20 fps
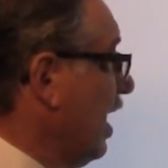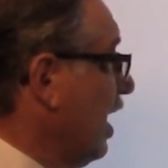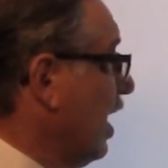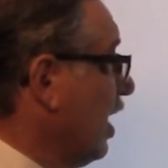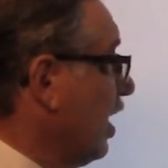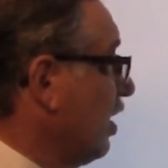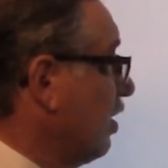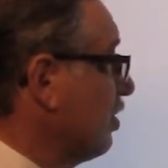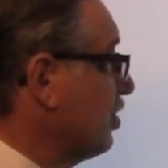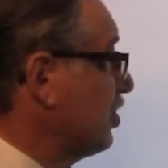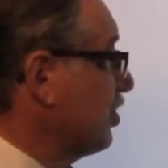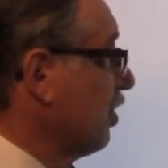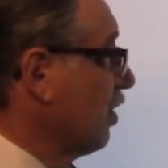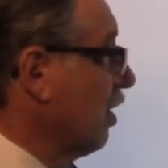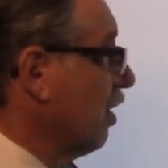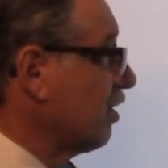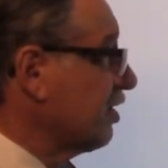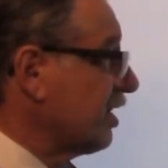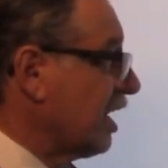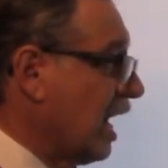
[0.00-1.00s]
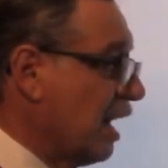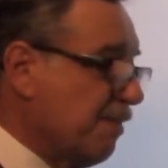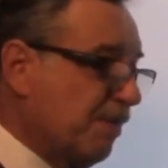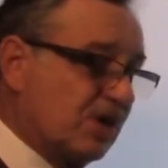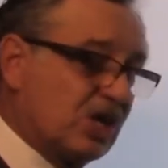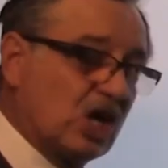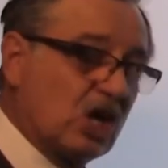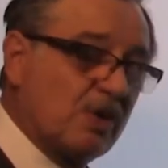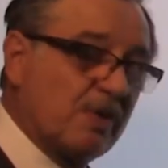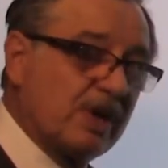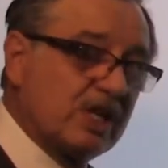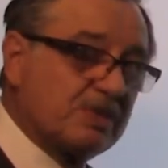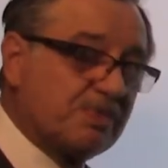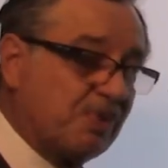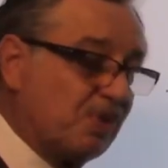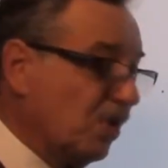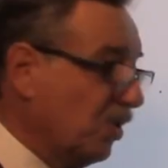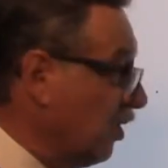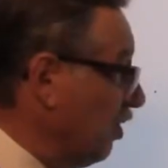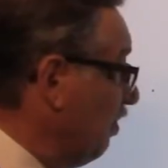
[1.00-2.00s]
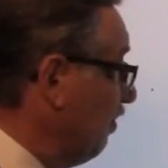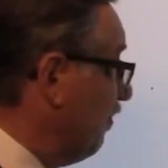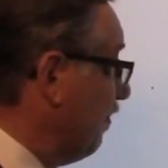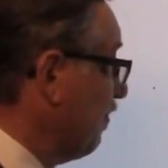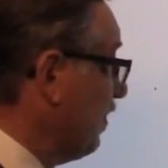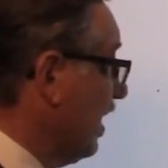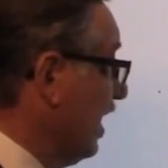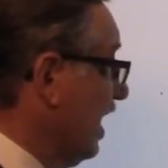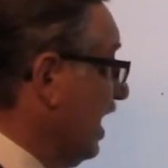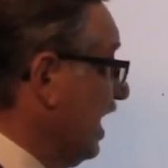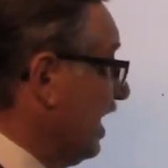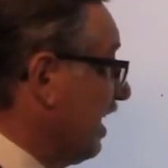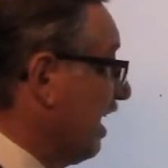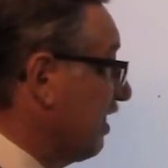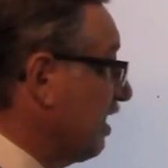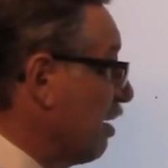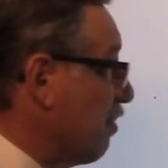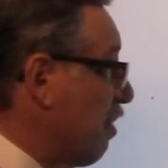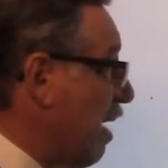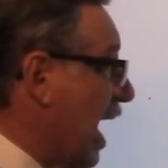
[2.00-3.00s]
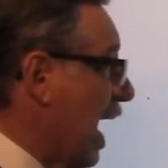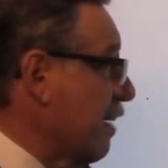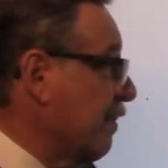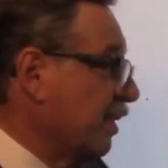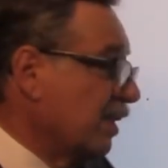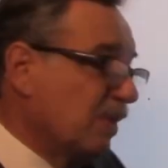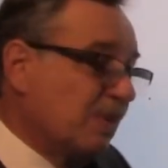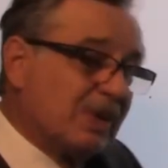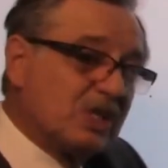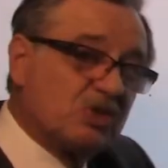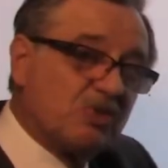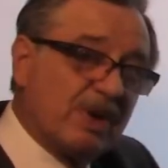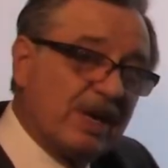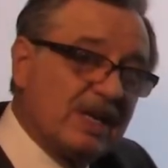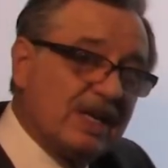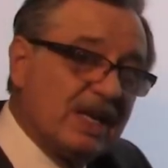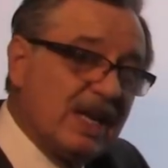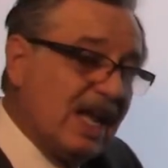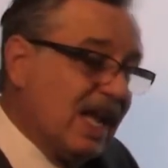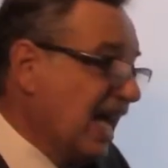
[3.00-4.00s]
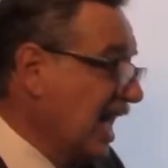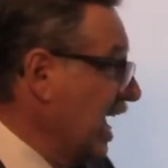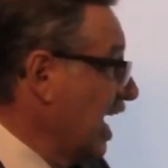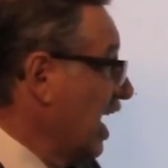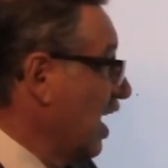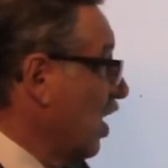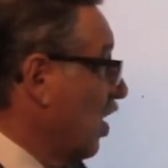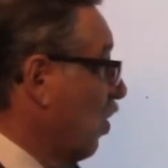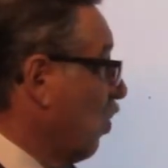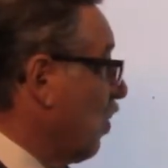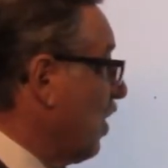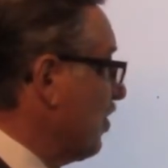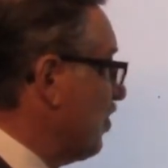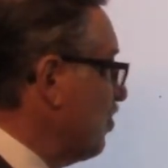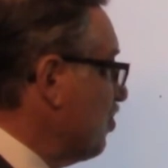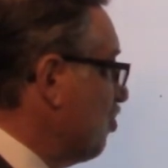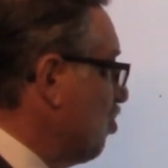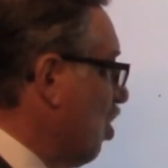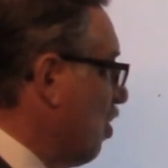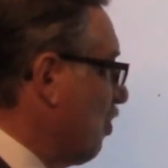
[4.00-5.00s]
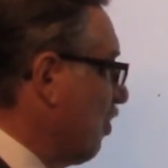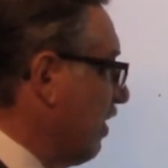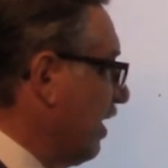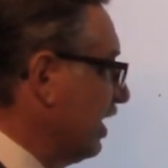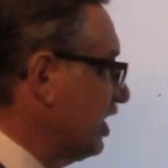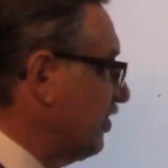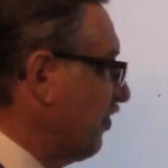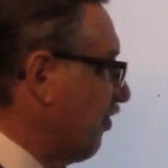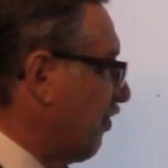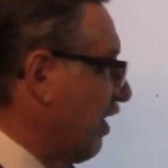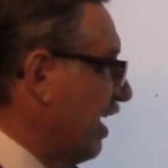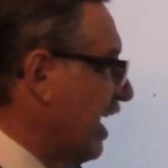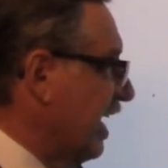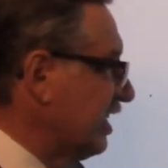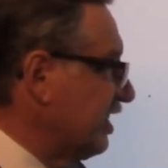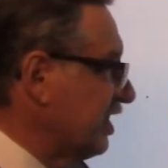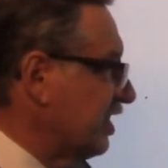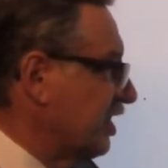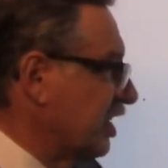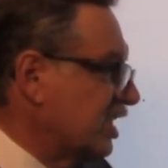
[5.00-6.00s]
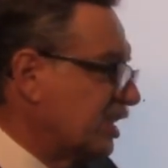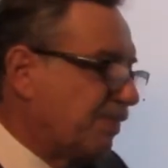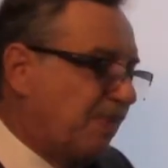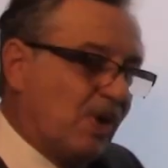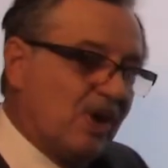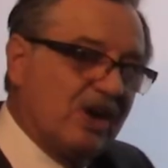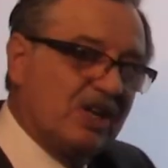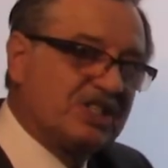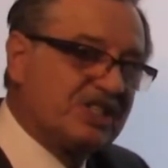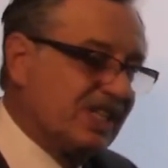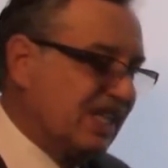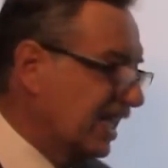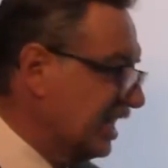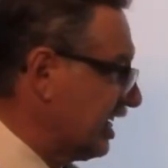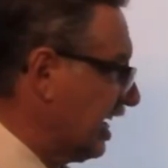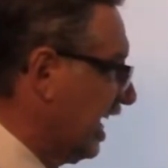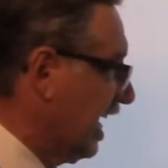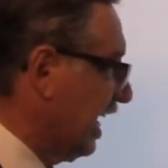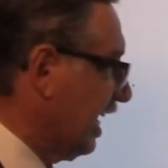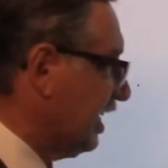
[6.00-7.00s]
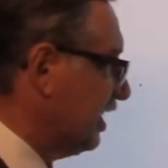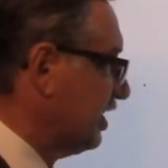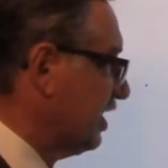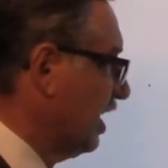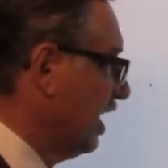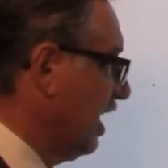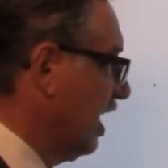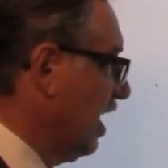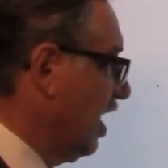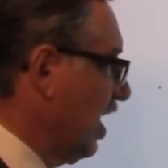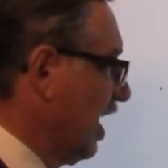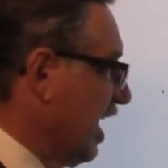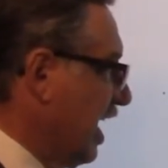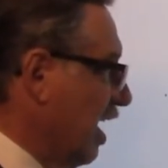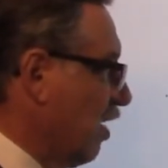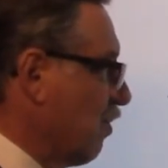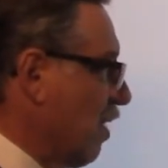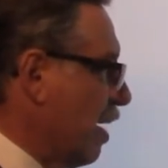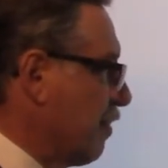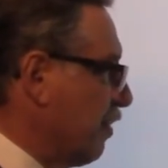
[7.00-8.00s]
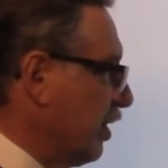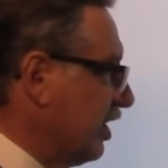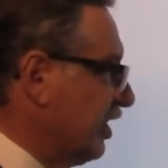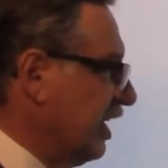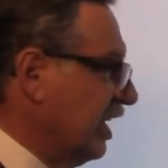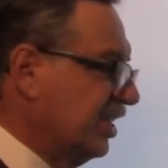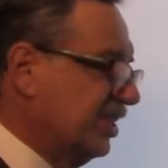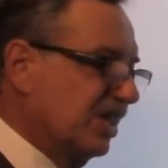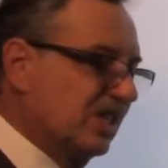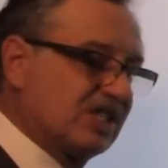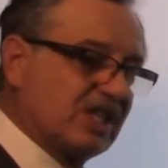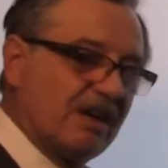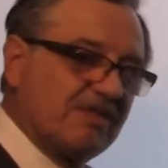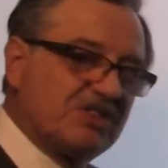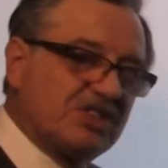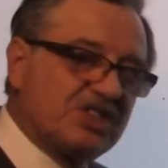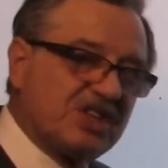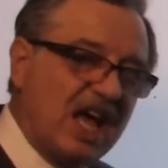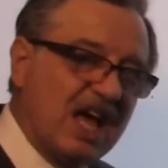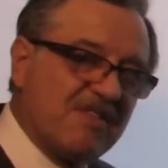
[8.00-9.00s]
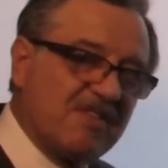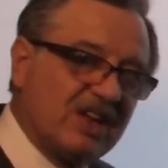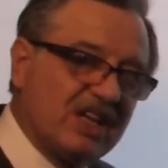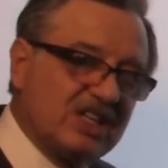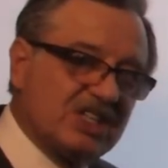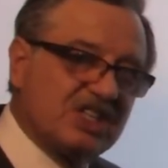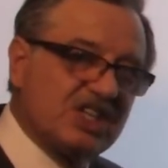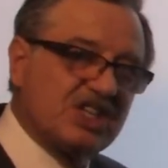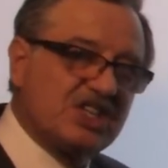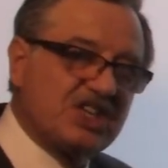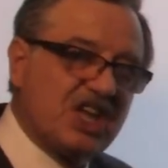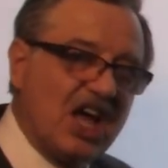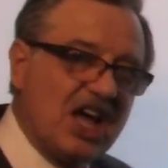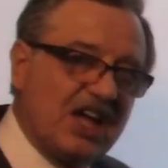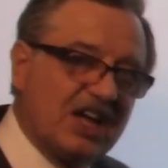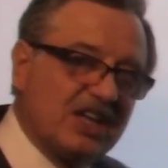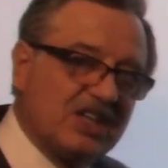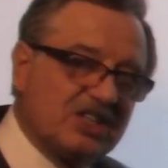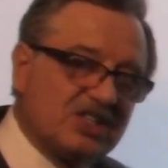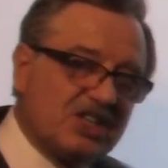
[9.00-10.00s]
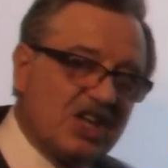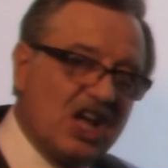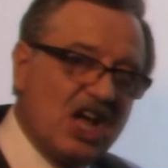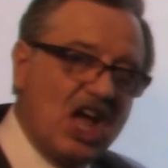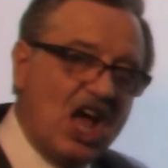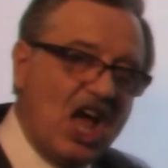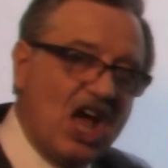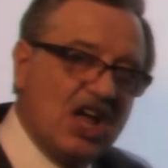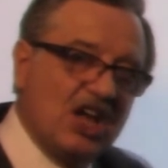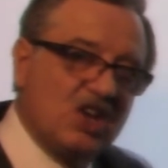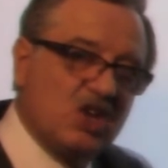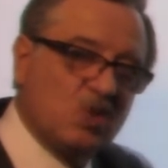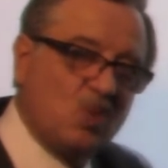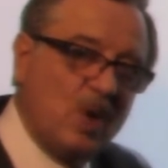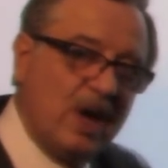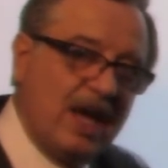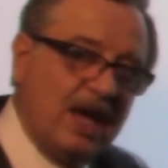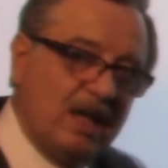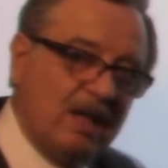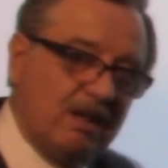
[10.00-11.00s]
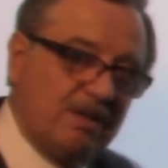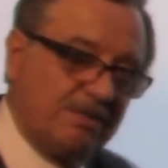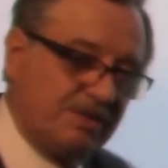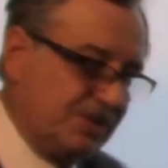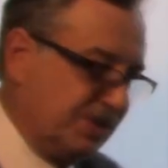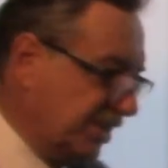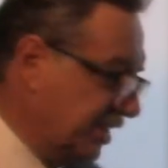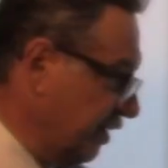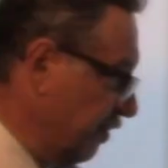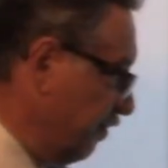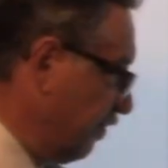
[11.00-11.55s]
Cassuto's commentaries prove that the Bible was written with numerous phrases dispersed in the text in repetitions of 7s, 10s, and 12s.